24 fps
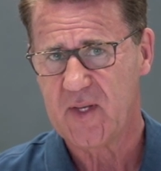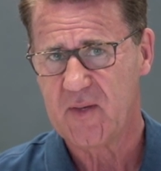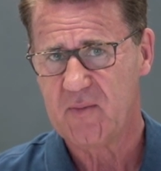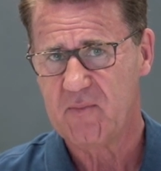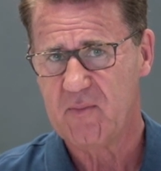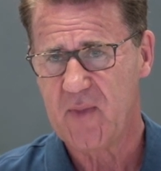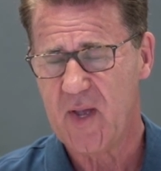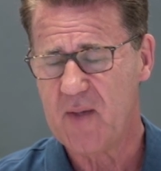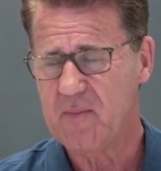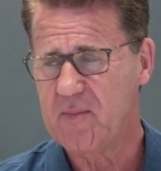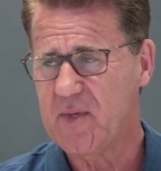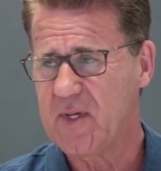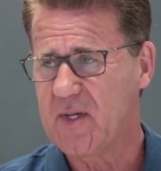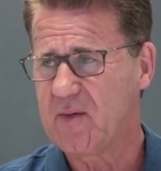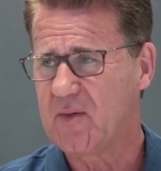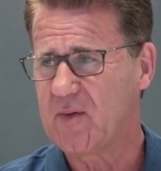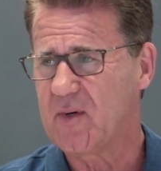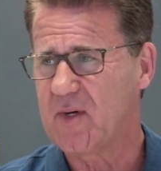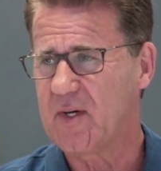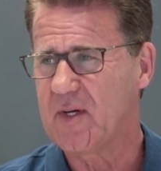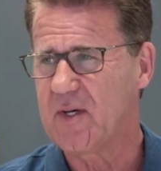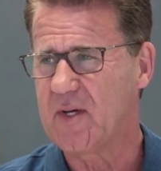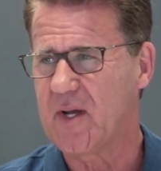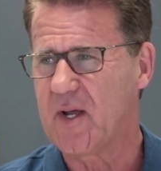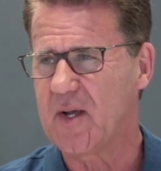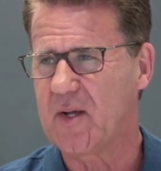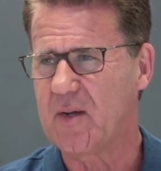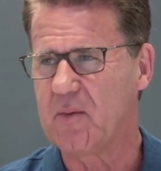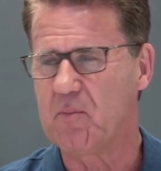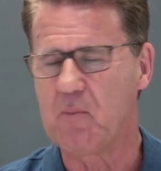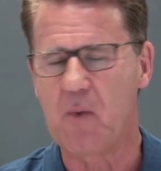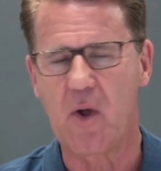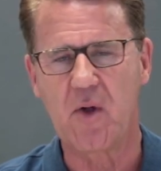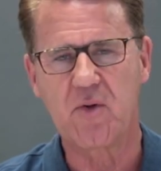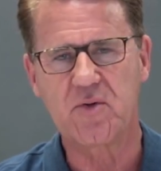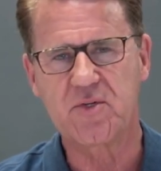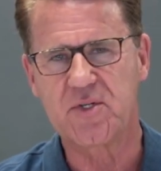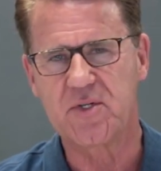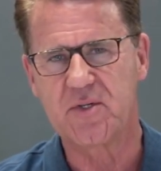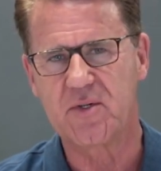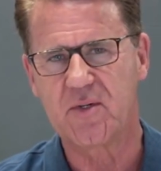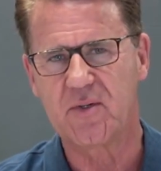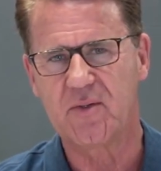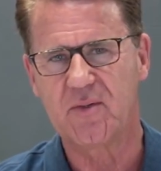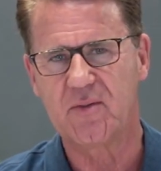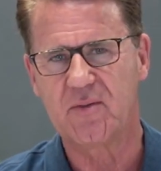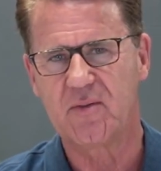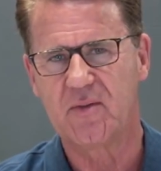Maybe you're in an
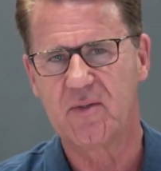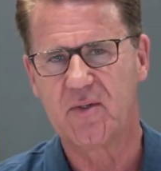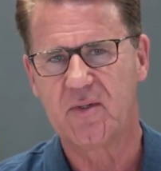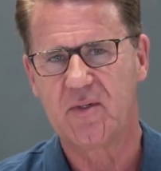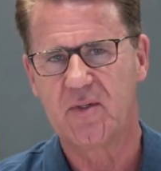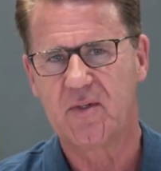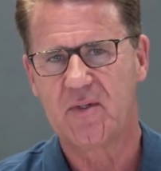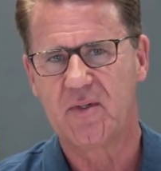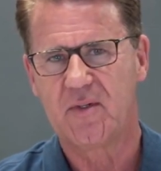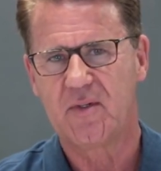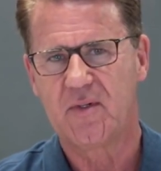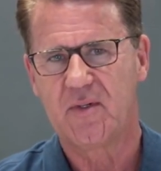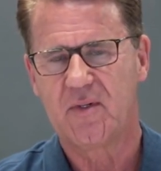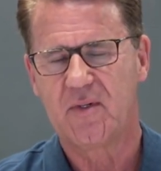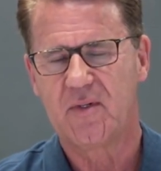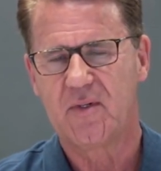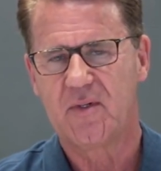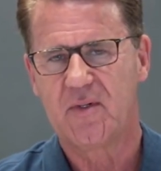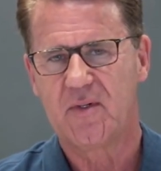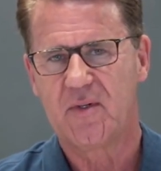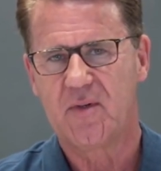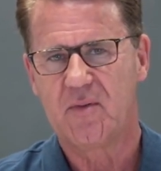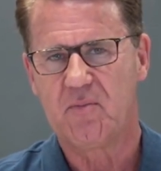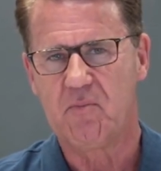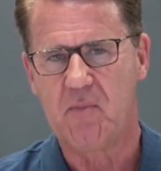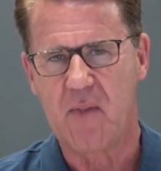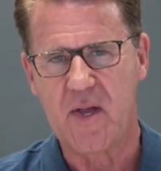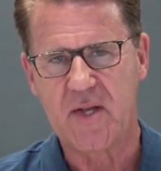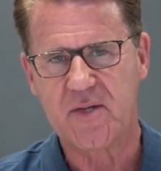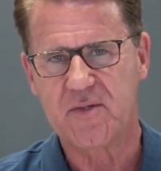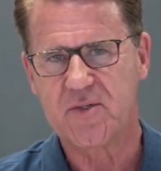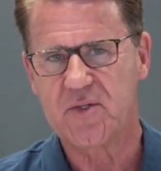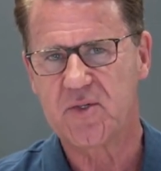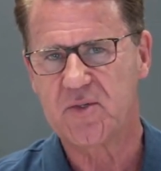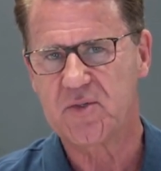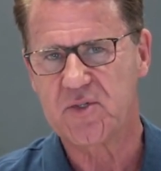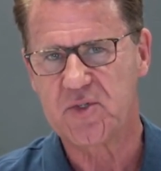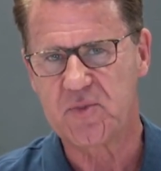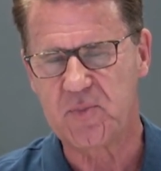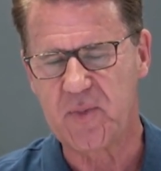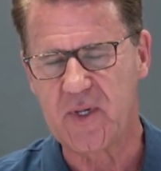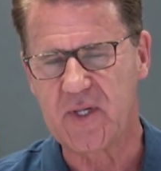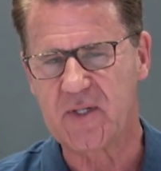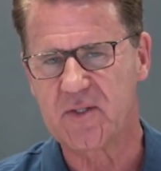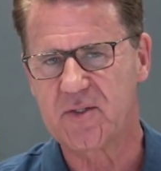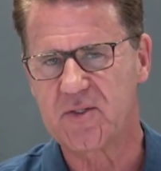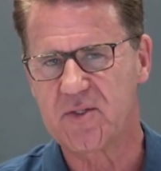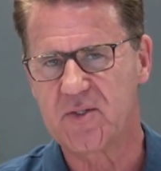emotional, mental,
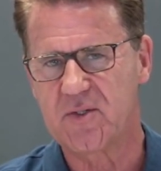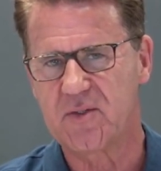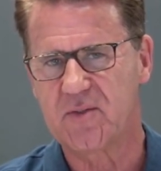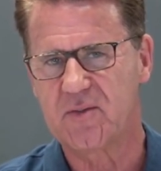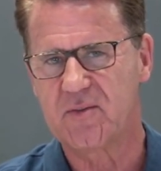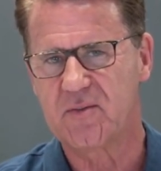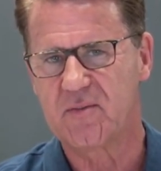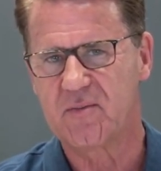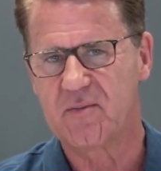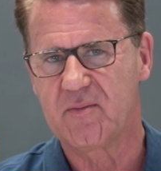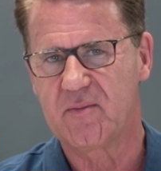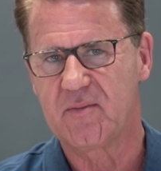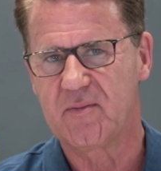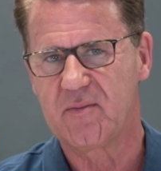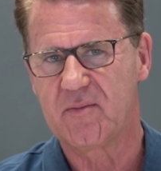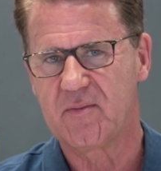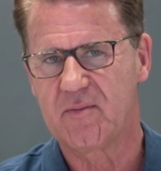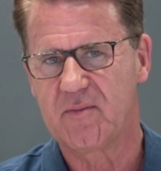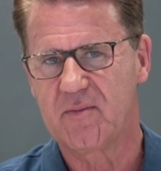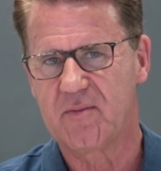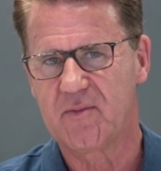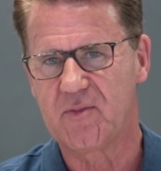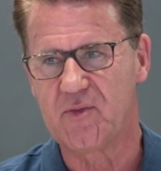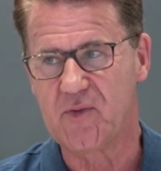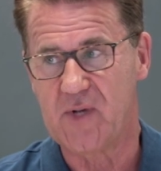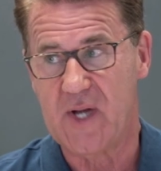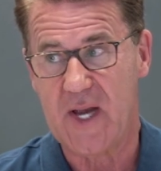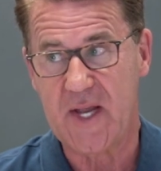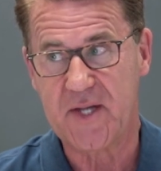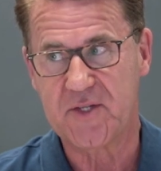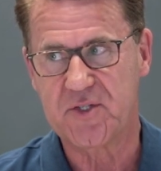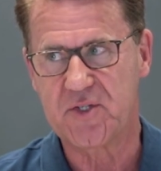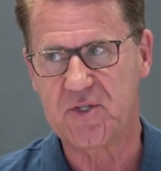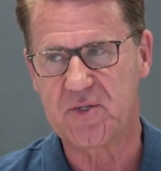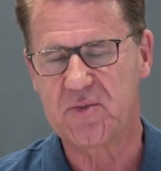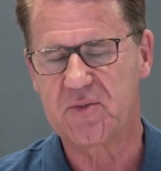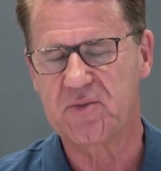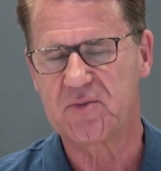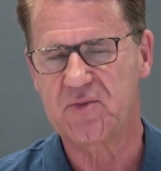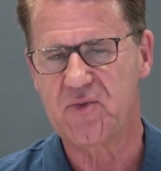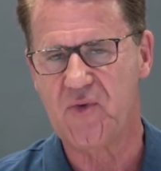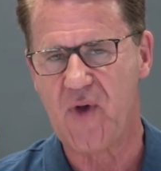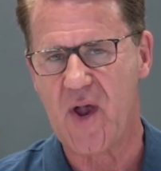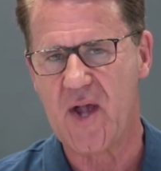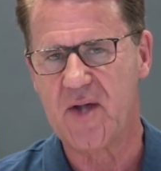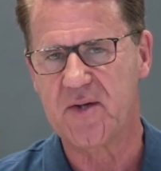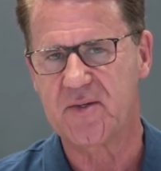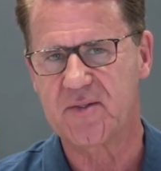spiritual, relational
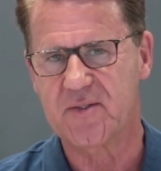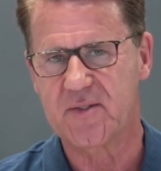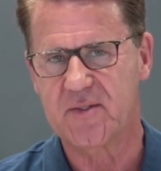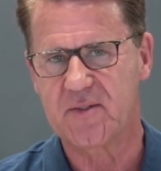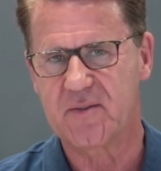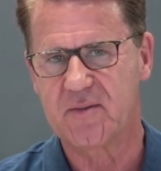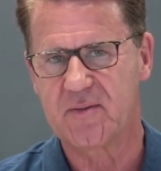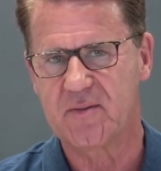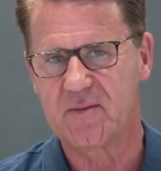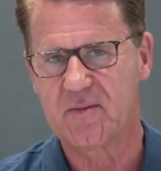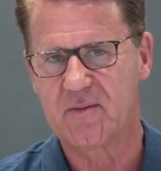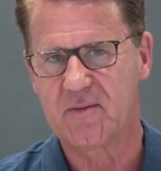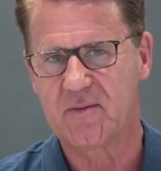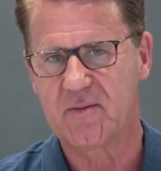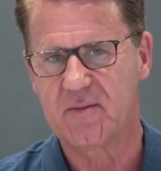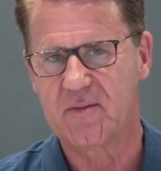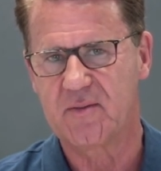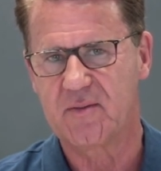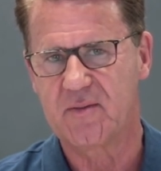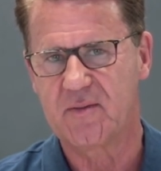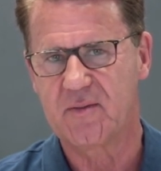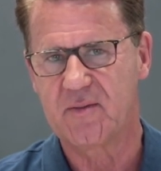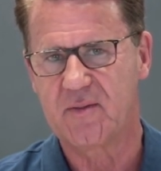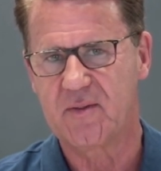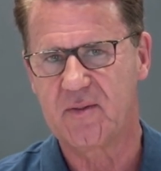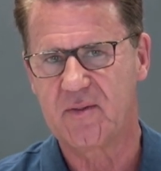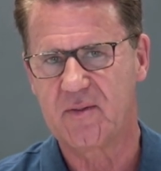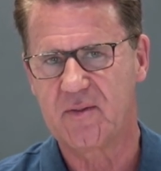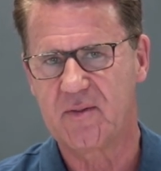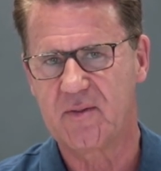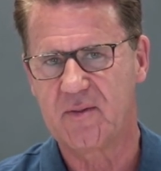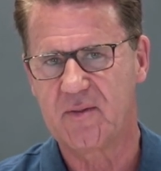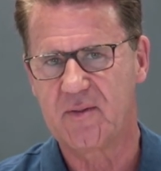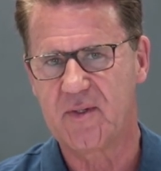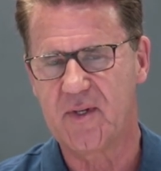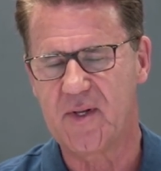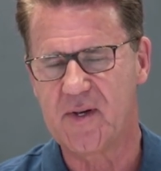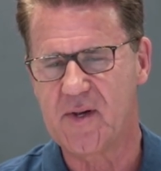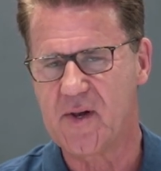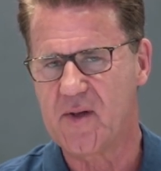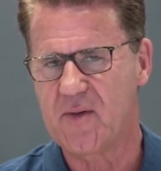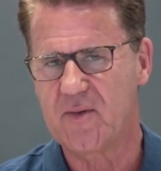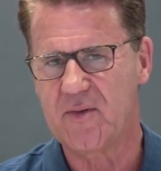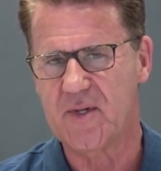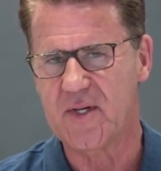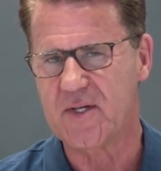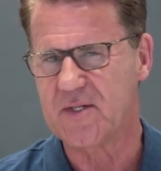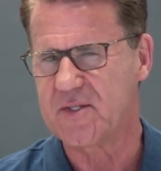drought. You
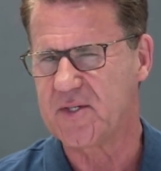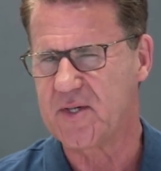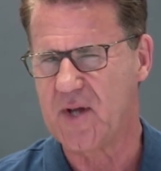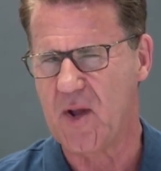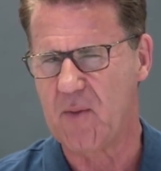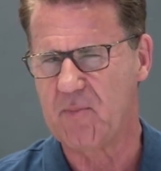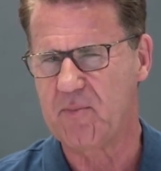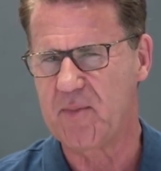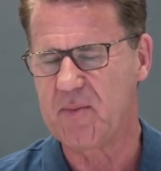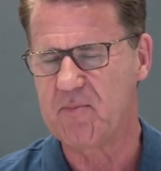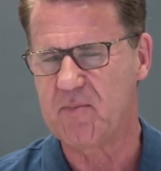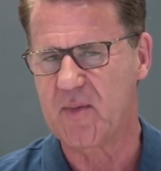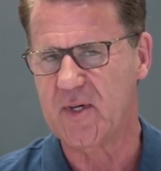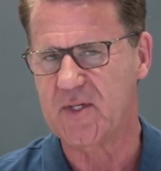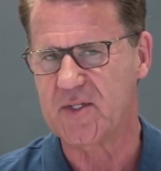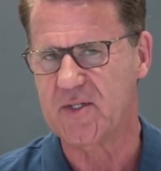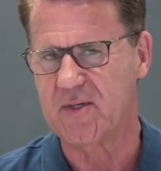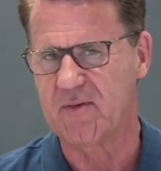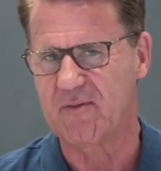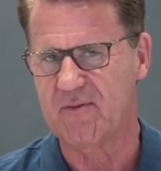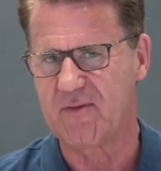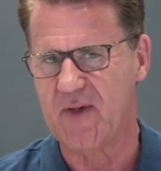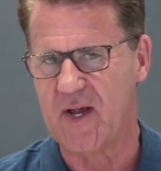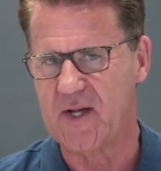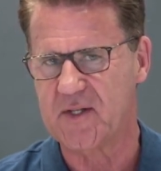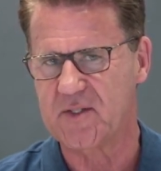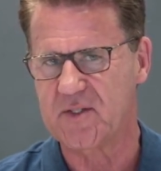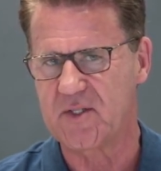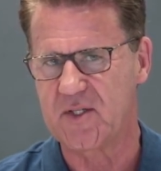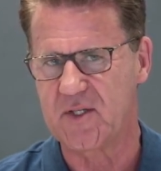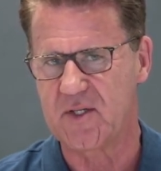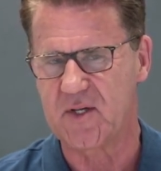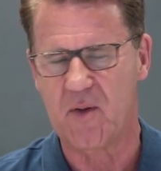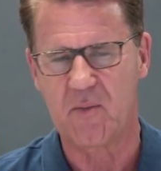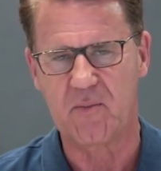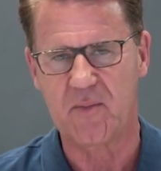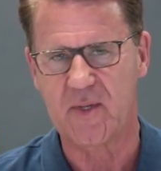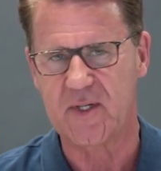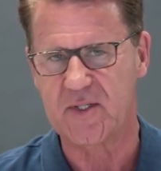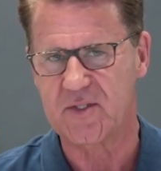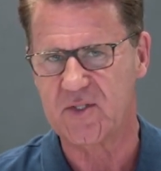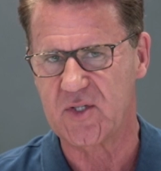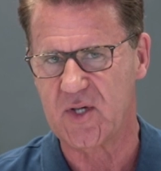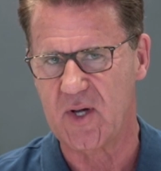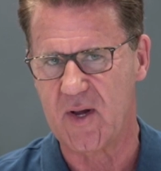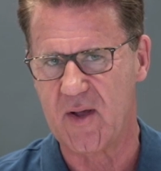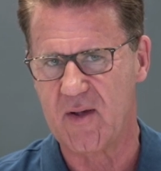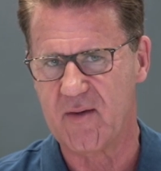know, there's not been much affection, not
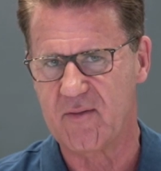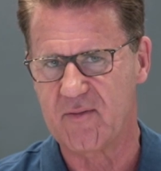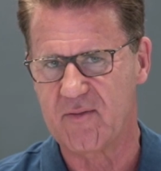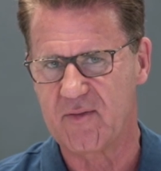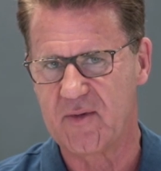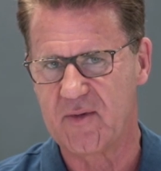much love.